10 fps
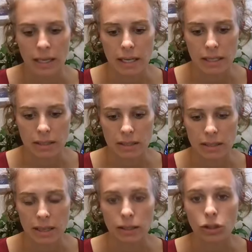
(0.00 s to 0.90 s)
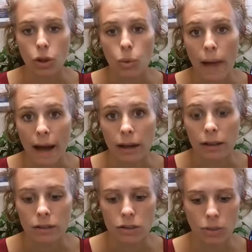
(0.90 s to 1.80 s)
is in the low back.
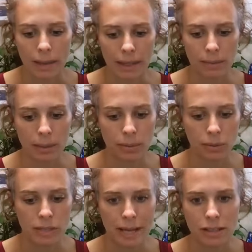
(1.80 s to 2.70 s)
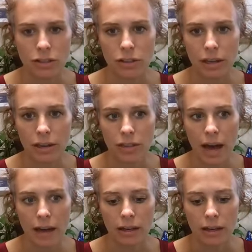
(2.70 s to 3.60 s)
So many people tend to think
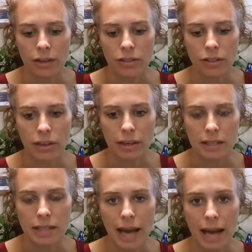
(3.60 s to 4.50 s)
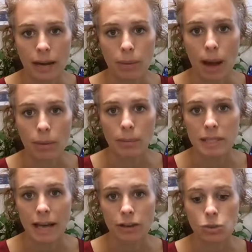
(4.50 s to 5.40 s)
that the sciatic problem
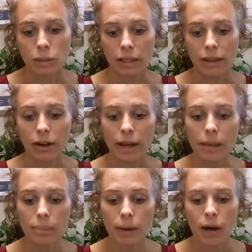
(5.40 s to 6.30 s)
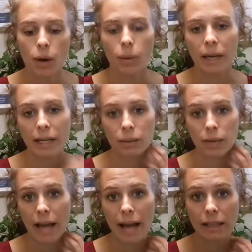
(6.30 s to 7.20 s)
is actually their hip, when in
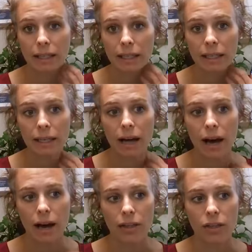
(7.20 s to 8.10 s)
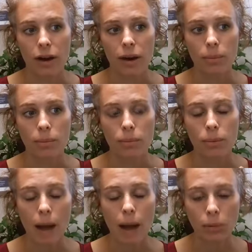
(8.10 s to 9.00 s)
reality, the
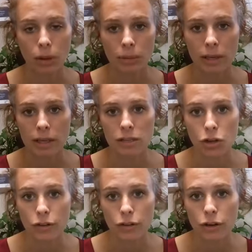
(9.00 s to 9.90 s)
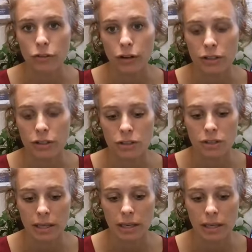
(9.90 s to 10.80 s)
problem is nerve
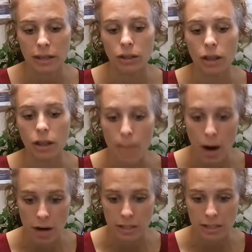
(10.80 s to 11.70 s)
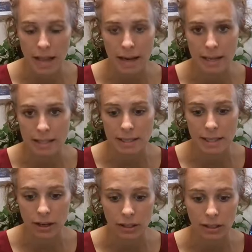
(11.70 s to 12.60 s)
interference in the lumbars, not
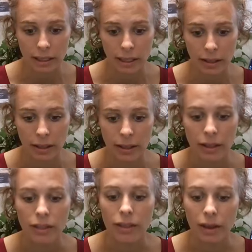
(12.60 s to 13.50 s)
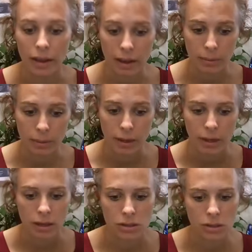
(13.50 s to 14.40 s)
necessarily the hip.
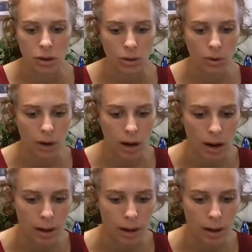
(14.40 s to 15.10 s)
So